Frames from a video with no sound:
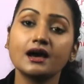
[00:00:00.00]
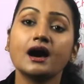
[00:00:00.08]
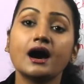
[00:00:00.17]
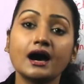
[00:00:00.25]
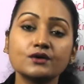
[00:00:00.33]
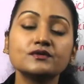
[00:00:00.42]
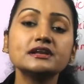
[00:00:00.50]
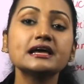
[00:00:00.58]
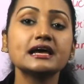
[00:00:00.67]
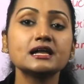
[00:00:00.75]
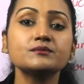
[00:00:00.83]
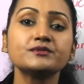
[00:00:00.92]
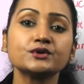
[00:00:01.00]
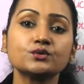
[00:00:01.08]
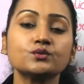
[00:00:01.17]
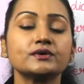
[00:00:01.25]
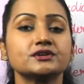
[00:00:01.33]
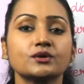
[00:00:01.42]
I will help you
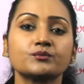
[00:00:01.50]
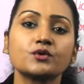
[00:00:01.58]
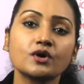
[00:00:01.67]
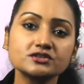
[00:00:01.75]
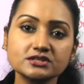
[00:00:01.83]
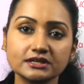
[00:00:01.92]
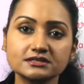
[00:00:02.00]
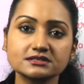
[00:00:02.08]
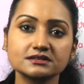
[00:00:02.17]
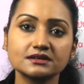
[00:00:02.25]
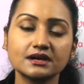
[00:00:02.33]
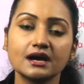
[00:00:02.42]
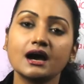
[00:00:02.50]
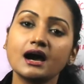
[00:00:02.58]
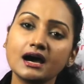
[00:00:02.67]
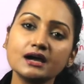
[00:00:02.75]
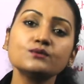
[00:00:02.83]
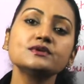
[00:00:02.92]
with your project.
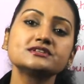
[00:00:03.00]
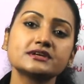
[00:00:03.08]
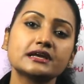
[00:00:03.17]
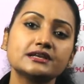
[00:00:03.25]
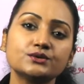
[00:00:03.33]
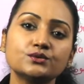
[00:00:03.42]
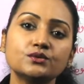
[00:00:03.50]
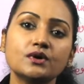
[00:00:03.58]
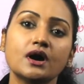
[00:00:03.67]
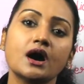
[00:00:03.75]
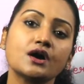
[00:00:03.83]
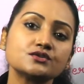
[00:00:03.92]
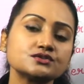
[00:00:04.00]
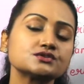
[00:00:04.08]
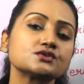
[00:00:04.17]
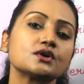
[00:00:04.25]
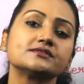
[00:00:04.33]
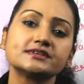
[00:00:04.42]
I will tell you how to
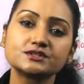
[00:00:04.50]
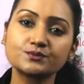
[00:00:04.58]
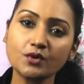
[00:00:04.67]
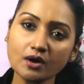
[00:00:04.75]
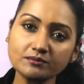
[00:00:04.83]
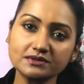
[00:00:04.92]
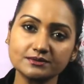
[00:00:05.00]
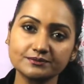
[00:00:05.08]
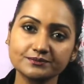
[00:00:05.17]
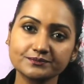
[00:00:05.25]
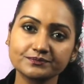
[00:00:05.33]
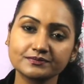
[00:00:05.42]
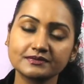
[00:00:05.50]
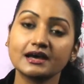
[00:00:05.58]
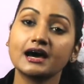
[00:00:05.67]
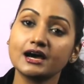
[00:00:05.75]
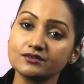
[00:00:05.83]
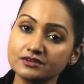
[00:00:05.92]
solve this problem.
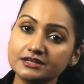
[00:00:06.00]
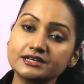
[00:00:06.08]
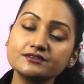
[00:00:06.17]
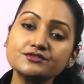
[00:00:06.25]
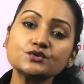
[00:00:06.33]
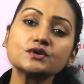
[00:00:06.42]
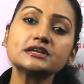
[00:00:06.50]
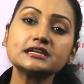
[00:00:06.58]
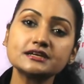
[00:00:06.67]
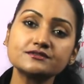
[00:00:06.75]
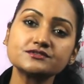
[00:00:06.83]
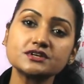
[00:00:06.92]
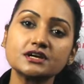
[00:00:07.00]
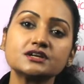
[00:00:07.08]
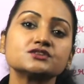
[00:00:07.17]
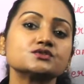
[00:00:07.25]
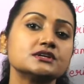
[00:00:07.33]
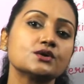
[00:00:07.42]
I will give you a lift
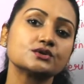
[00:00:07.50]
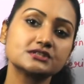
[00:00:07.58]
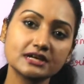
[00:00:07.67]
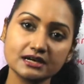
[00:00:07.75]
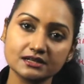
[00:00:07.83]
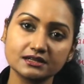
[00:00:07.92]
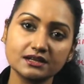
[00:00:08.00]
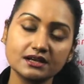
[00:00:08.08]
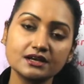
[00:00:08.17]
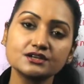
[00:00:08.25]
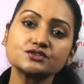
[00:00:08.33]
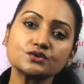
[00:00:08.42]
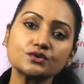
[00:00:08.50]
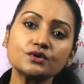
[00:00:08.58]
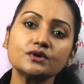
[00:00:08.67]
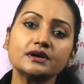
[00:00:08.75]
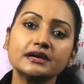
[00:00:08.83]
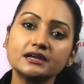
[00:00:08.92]
to the hotel.
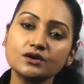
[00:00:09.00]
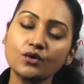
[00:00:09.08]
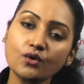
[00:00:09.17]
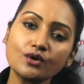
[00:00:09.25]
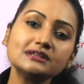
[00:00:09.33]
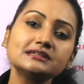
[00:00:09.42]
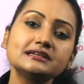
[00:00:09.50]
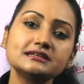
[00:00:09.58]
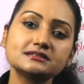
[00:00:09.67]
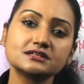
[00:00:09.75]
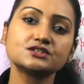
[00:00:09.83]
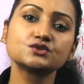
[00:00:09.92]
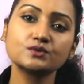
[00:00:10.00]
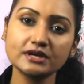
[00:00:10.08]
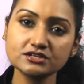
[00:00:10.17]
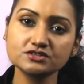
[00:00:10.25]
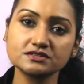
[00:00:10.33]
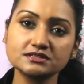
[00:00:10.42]
So in all these
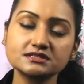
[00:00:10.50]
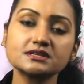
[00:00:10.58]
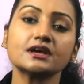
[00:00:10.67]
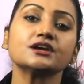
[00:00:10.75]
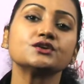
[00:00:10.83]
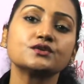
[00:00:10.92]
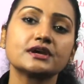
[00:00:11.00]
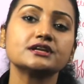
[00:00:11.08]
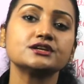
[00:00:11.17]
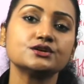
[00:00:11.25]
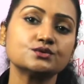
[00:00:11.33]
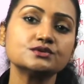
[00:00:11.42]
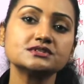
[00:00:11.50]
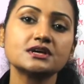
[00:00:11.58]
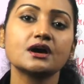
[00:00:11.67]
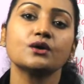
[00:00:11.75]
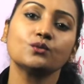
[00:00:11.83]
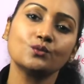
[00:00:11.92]
situations, you can use
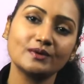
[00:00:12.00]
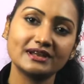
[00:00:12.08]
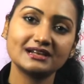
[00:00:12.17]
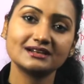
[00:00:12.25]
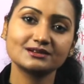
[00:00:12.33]
will.